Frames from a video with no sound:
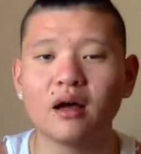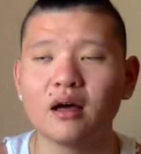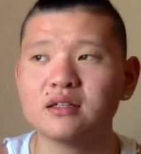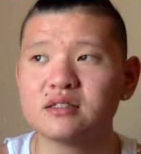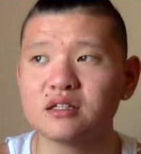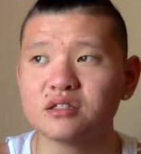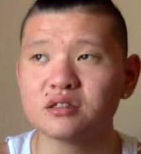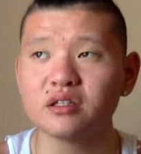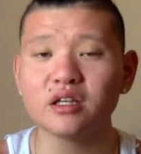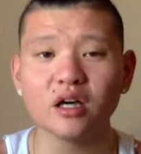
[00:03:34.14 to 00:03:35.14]

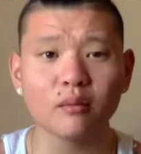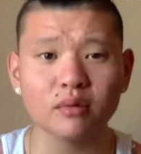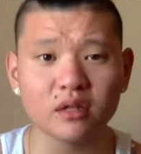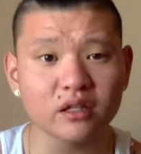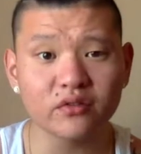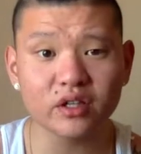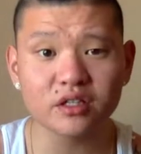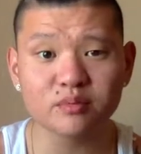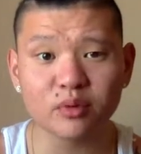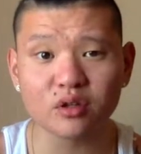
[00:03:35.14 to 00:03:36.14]
essentially
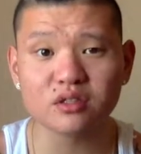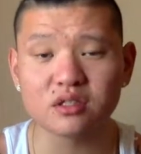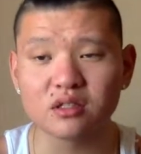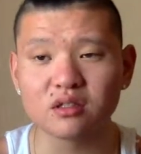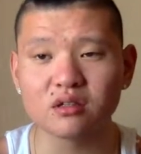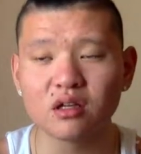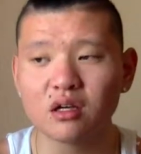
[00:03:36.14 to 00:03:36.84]
oblivious person,